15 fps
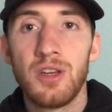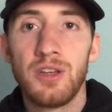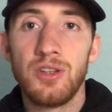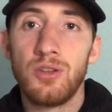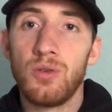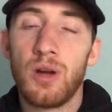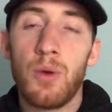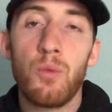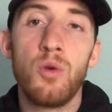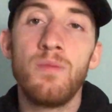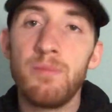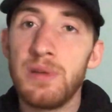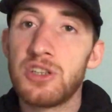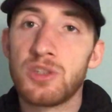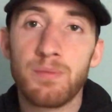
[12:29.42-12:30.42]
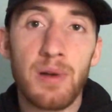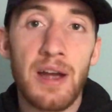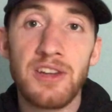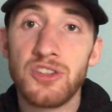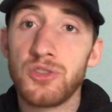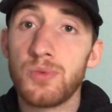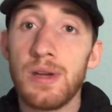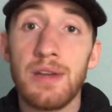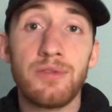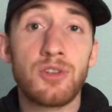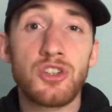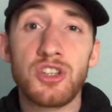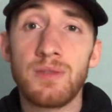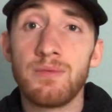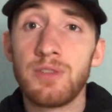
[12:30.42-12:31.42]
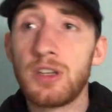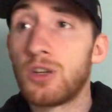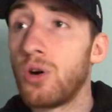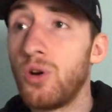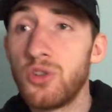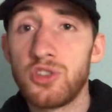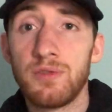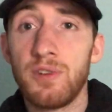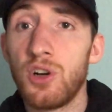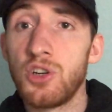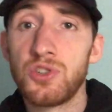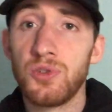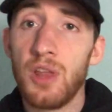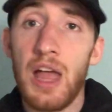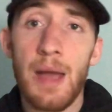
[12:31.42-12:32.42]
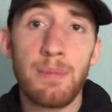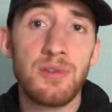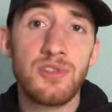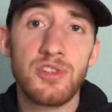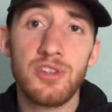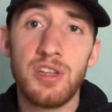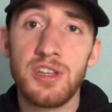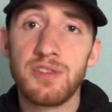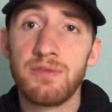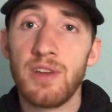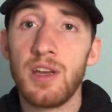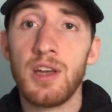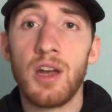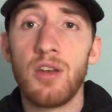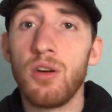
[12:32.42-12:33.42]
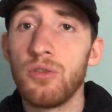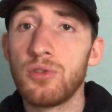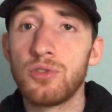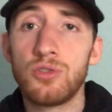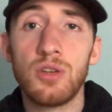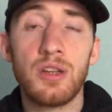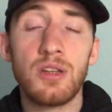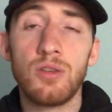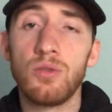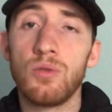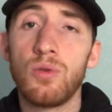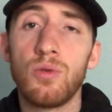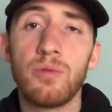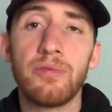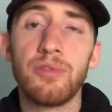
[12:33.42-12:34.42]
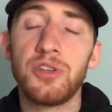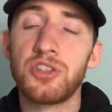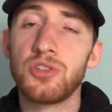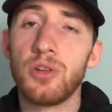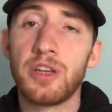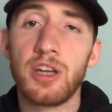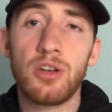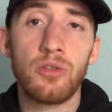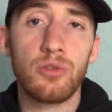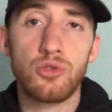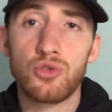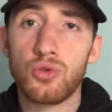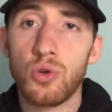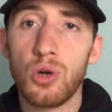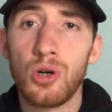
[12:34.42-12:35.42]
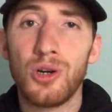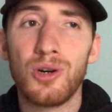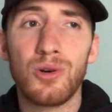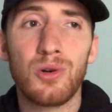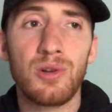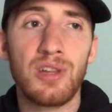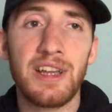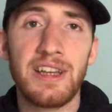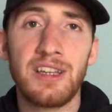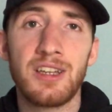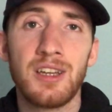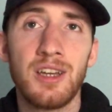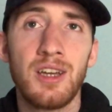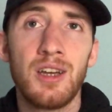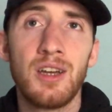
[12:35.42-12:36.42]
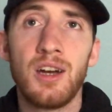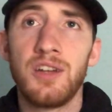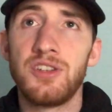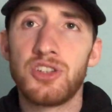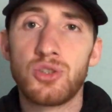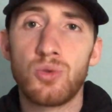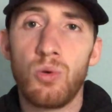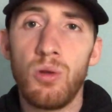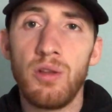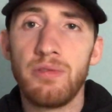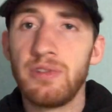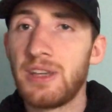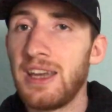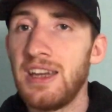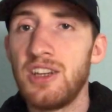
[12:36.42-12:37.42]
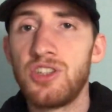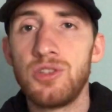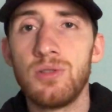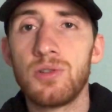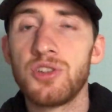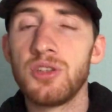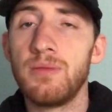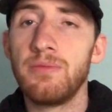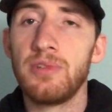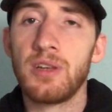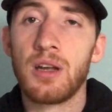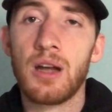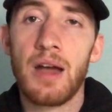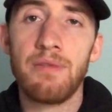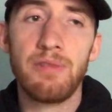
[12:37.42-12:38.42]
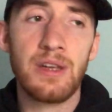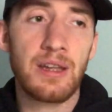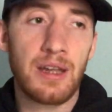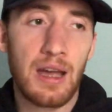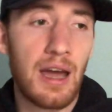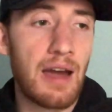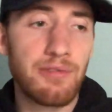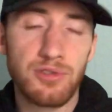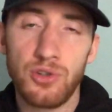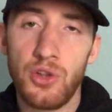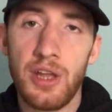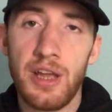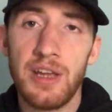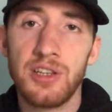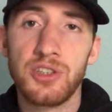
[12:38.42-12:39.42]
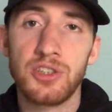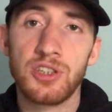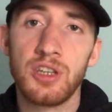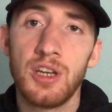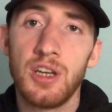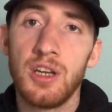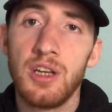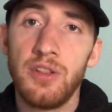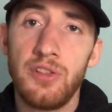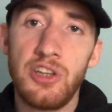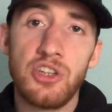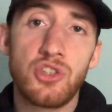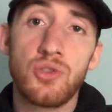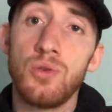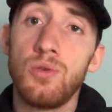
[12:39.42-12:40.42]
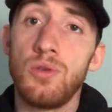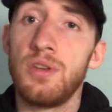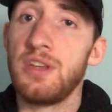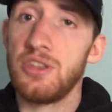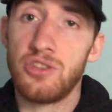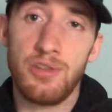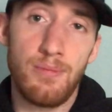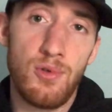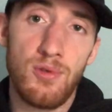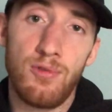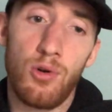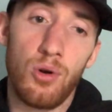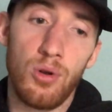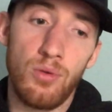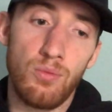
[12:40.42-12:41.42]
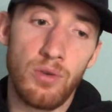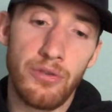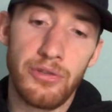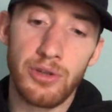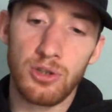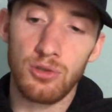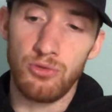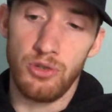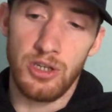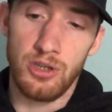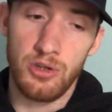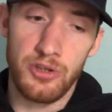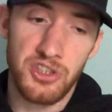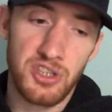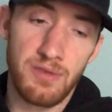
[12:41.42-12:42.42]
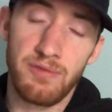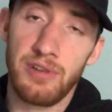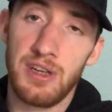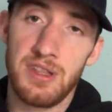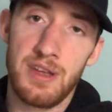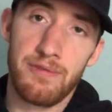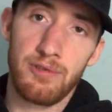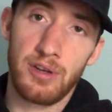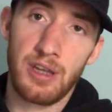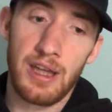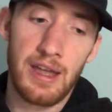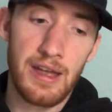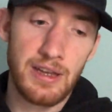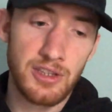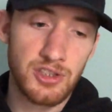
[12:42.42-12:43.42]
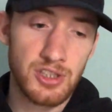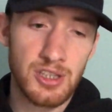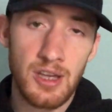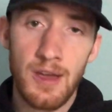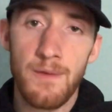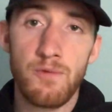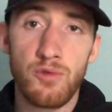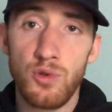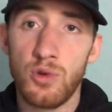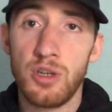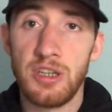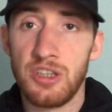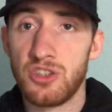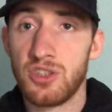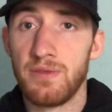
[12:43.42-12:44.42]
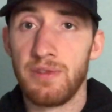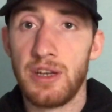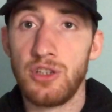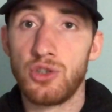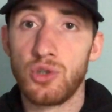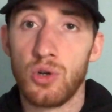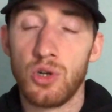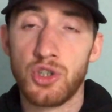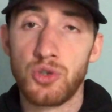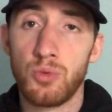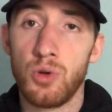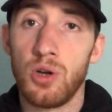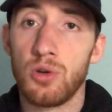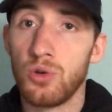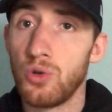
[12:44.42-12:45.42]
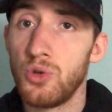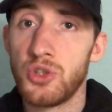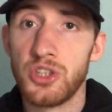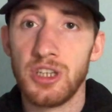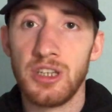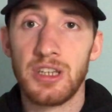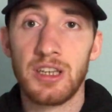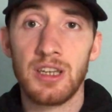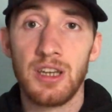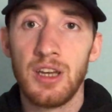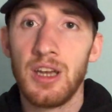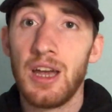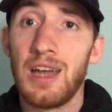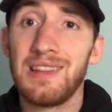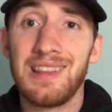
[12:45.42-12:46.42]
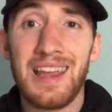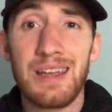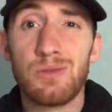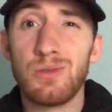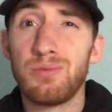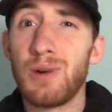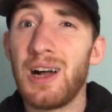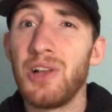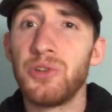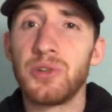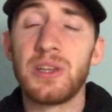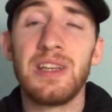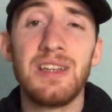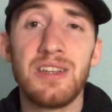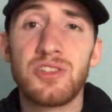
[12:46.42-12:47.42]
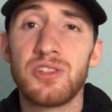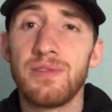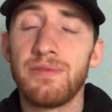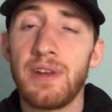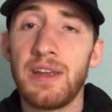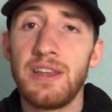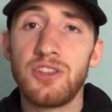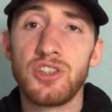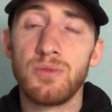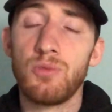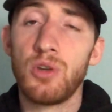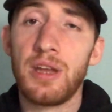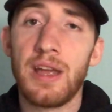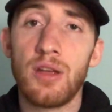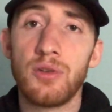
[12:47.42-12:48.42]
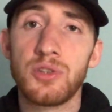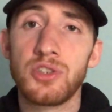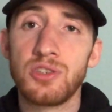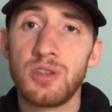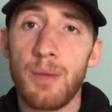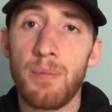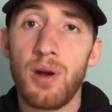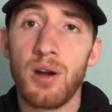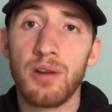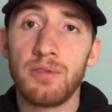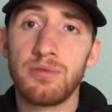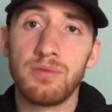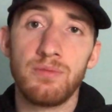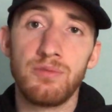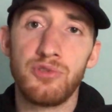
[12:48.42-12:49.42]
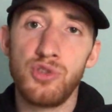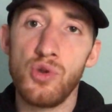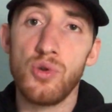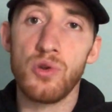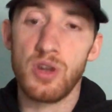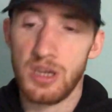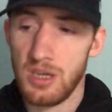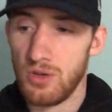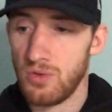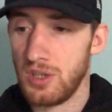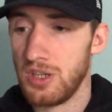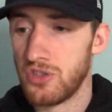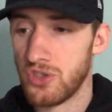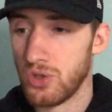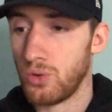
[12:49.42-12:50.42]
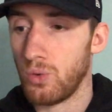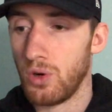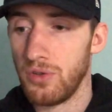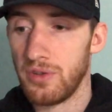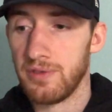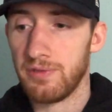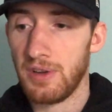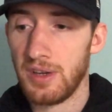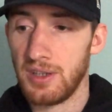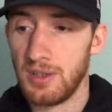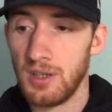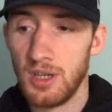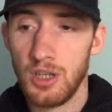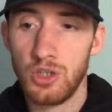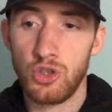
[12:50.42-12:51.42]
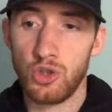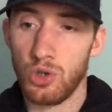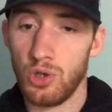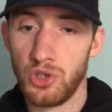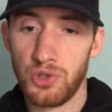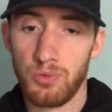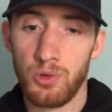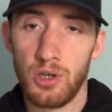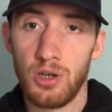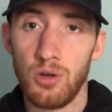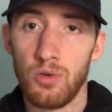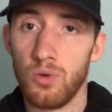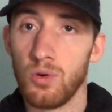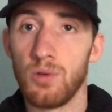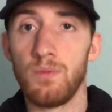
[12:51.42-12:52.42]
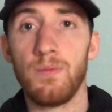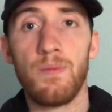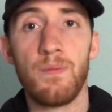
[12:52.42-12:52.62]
you know, I wouldn't be surprised as well if there's something controversial happens in this fight. Another, you know, hopefully it's not like another draw or like disqualification or something. I think after this, these two need to move on with their careers and fight different guys. Fury needs to fight Joshua or Usyk, and like with Wilder, he needs to fight someone else apart from Fury. You know, he needs to go on to fight Joshua or